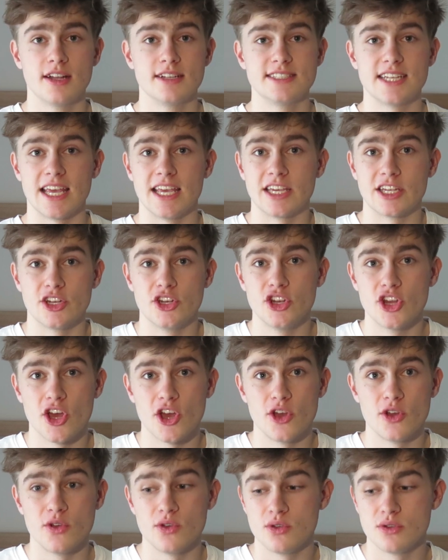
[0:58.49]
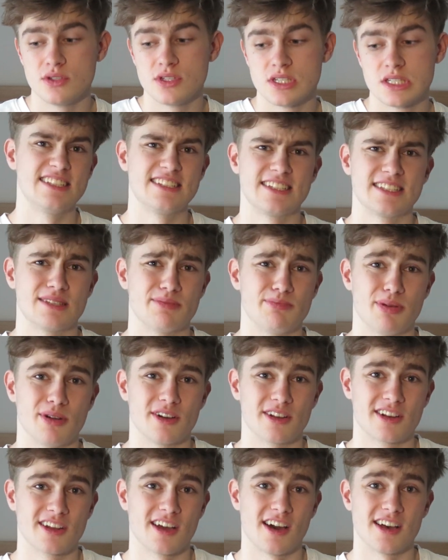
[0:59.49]
take notes, listening to
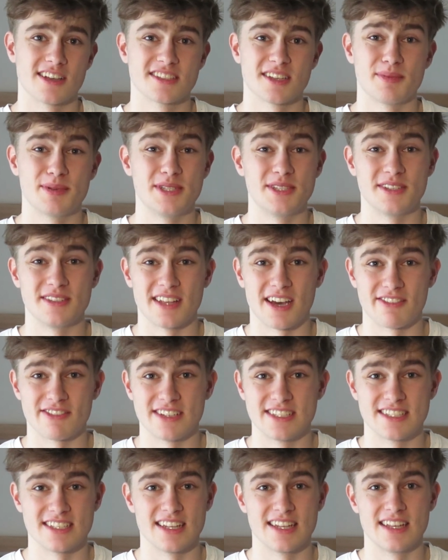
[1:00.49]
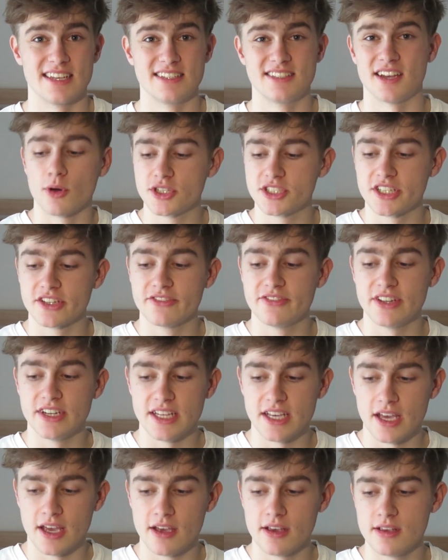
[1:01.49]
podcasts, I've been doing that recently, watching
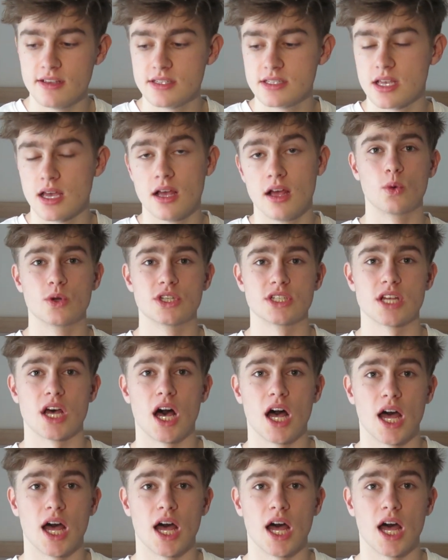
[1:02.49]
videos, or just